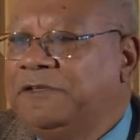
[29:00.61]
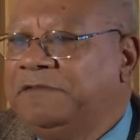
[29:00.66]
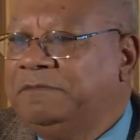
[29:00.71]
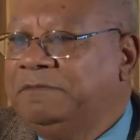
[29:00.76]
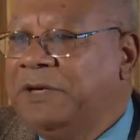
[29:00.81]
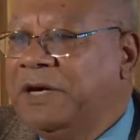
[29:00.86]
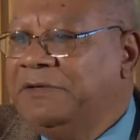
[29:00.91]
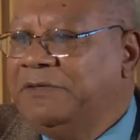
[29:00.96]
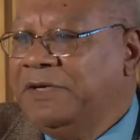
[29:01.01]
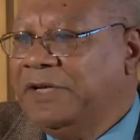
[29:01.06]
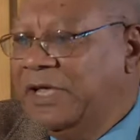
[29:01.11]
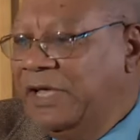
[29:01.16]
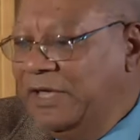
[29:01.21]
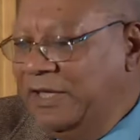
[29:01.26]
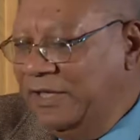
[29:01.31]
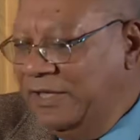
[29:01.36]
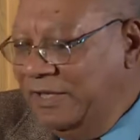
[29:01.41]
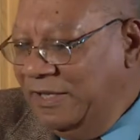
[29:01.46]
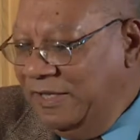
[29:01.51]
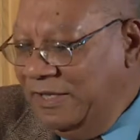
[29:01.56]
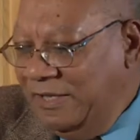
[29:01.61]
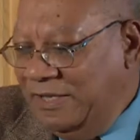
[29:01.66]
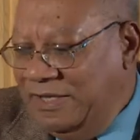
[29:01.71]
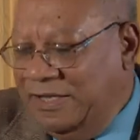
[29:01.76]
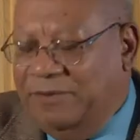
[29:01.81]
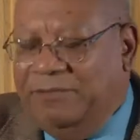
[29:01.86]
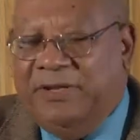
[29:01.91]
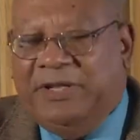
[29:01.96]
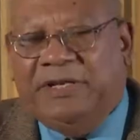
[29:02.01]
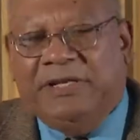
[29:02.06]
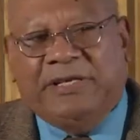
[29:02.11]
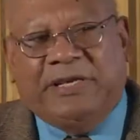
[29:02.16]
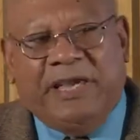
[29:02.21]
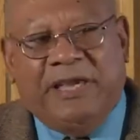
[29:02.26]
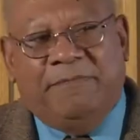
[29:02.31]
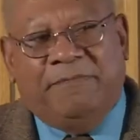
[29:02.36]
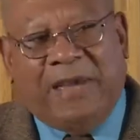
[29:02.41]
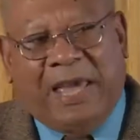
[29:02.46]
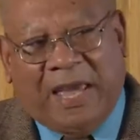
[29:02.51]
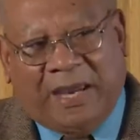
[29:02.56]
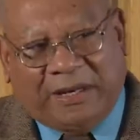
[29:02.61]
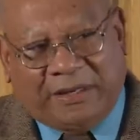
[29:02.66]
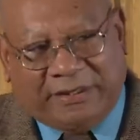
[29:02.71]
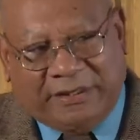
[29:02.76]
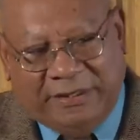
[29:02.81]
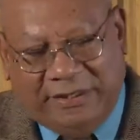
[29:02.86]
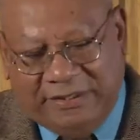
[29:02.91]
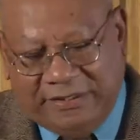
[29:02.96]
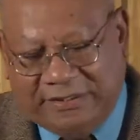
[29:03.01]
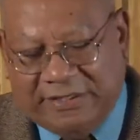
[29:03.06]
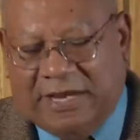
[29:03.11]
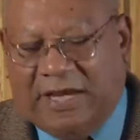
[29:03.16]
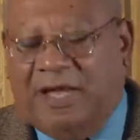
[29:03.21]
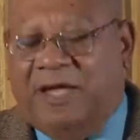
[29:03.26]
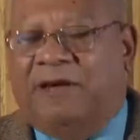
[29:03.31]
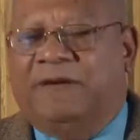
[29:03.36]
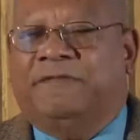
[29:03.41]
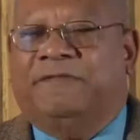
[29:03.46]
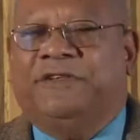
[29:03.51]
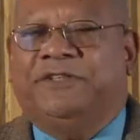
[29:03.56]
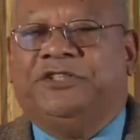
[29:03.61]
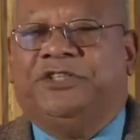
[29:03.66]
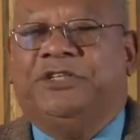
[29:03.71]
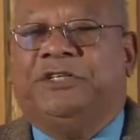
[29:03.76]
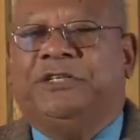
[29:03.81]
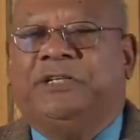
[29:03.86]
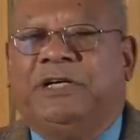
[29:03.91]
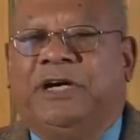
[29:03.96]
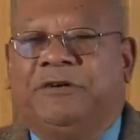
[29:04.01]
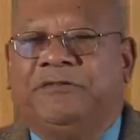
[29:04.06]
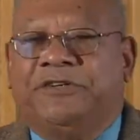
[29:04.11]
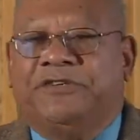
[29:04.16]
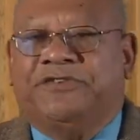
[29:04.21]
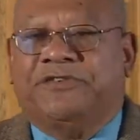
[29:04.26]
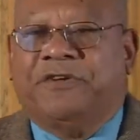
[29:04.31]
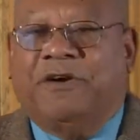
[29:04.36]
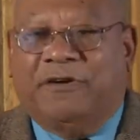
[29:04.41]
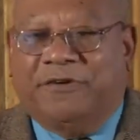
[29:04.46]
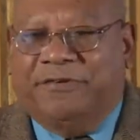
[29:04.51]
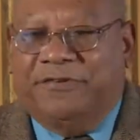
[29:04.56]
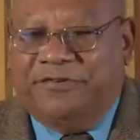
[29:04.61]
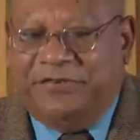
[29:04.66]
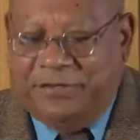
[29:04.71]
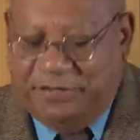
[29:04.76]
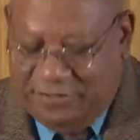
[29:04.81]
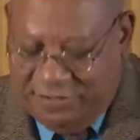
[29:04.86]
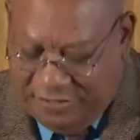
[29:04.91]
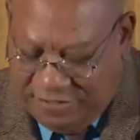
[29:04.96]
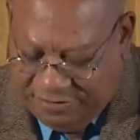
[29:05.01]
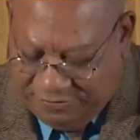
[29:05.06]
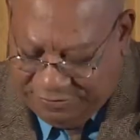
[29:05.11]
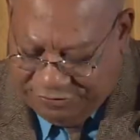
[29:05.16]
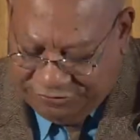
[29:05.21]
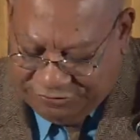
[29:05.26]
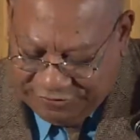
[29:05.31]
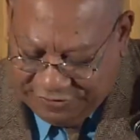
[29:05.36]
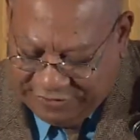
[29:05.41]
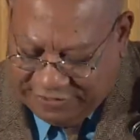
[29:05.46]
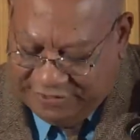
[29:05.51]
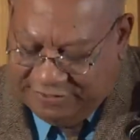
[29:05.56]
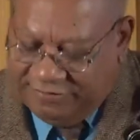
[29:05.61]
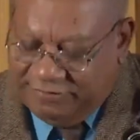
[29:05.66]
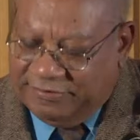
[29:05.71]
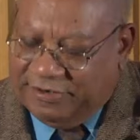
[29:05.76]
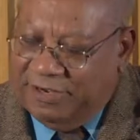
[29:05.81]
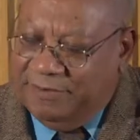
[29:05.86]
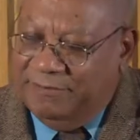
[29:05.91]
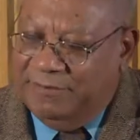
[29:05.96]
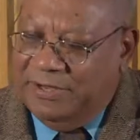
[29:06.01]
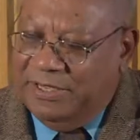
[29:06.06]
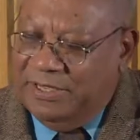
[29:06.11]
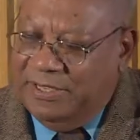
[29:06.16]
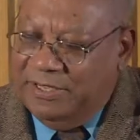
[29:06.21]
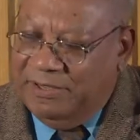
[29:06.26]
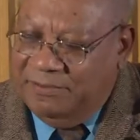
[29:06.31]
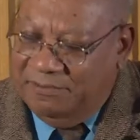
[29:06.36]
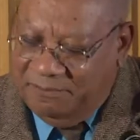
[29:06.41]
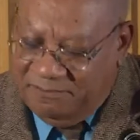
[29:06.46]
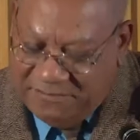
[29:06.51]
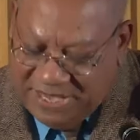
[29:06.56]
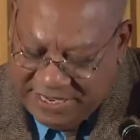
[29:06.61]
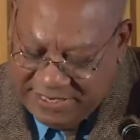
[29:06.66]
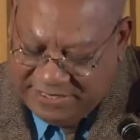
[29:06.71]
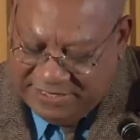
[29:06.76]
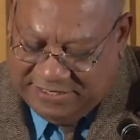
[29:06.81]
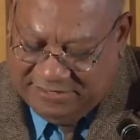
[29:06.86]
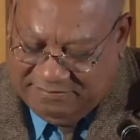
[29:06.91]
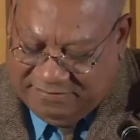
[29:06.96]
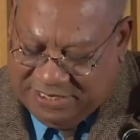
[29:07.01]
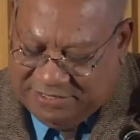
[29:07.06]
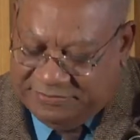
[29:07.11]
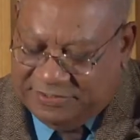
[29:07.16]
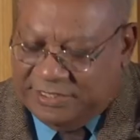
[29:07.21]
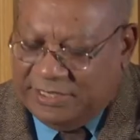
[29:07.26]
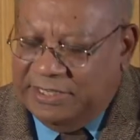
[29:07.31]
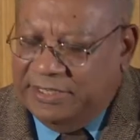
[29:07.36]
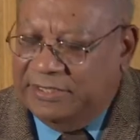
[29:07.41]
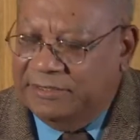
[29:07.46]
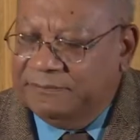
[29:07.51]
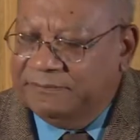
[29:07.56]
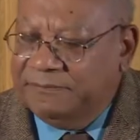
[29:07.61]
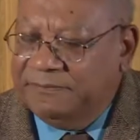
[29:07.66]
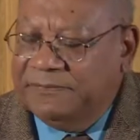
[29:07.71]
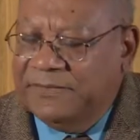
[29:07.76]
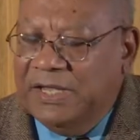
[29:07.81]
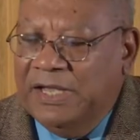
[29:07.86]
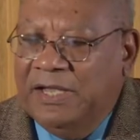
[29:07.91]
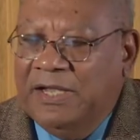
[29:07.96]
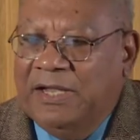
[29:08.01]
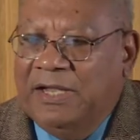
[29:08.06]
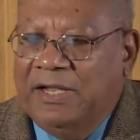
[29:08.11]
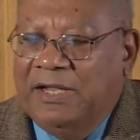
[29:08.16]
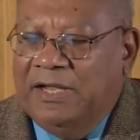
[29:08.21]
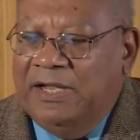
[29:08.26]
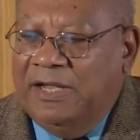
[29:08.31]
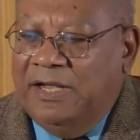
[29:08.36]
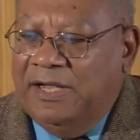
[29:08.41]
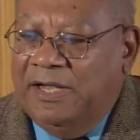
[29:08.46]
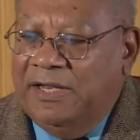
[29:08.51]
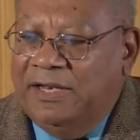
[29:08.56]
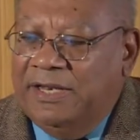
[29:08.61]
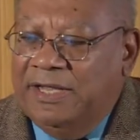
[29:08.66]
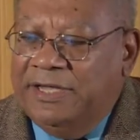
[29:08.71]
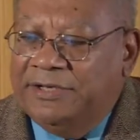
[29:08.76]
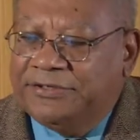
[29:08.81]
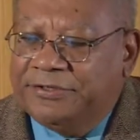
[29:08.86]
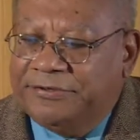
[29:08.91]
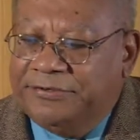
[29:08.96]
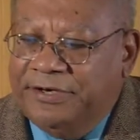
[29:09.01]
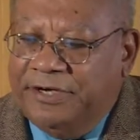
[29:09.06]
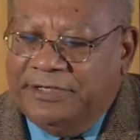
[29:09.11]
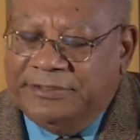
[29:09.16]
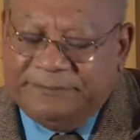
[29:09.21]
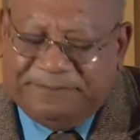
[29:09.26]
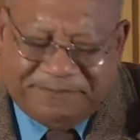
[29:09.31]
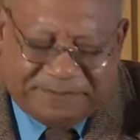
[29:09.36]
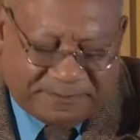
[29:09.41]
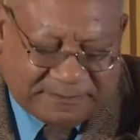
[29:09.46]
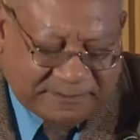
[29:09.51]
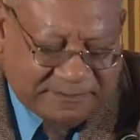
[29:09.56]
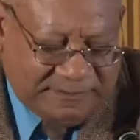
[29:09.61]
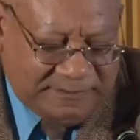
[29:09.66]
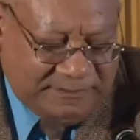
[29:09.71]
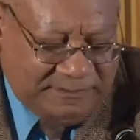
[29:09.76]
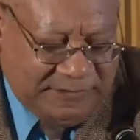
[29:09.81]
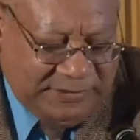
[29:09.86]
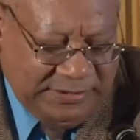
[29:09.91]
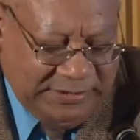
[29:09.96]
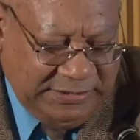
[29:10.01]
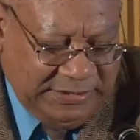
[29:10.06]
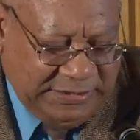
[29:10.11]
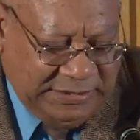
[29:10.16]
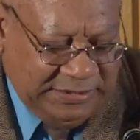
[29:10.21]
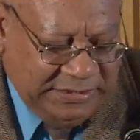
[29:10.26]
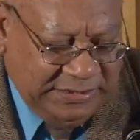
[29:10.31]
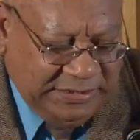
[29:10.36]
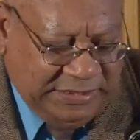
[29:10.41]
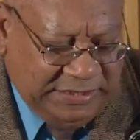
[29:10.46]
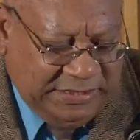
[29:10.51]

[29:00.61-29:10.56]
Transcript: of Mount Gay, and when he came back, the entire Virginia aristocracy were drinking rum, mainly Mount Gay. Uh, later on, uh,